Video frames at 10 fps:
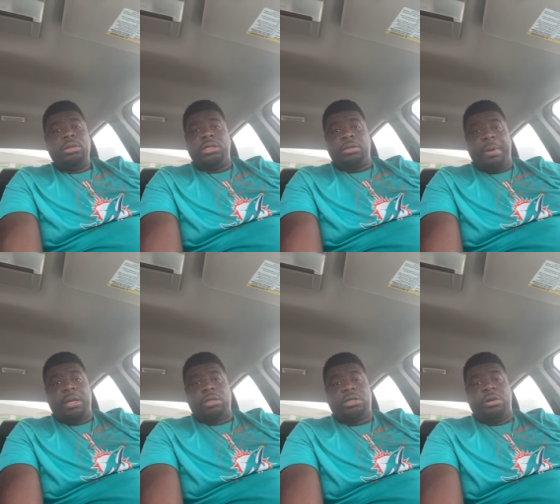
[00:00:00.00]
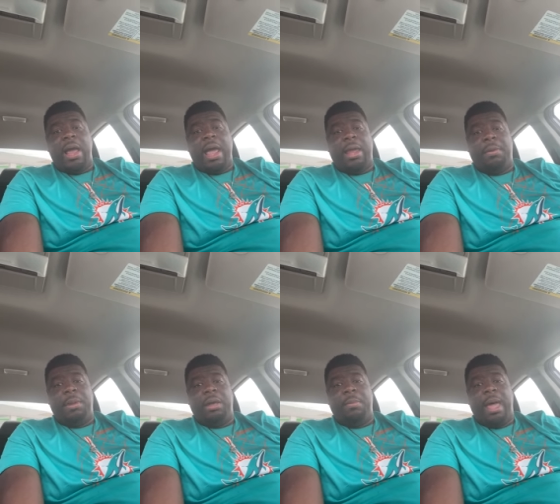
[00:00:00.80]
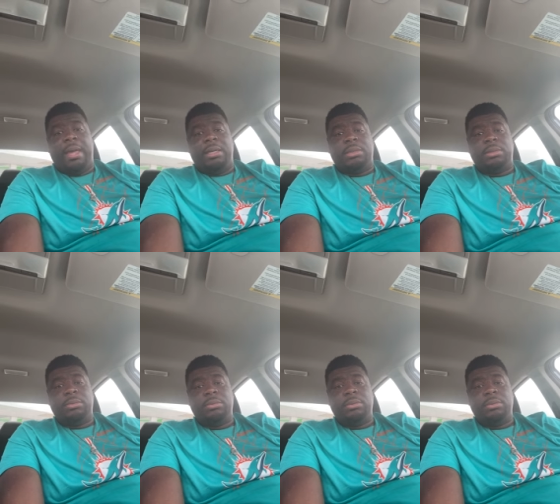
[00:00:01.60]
Just making sure I ain't being biased.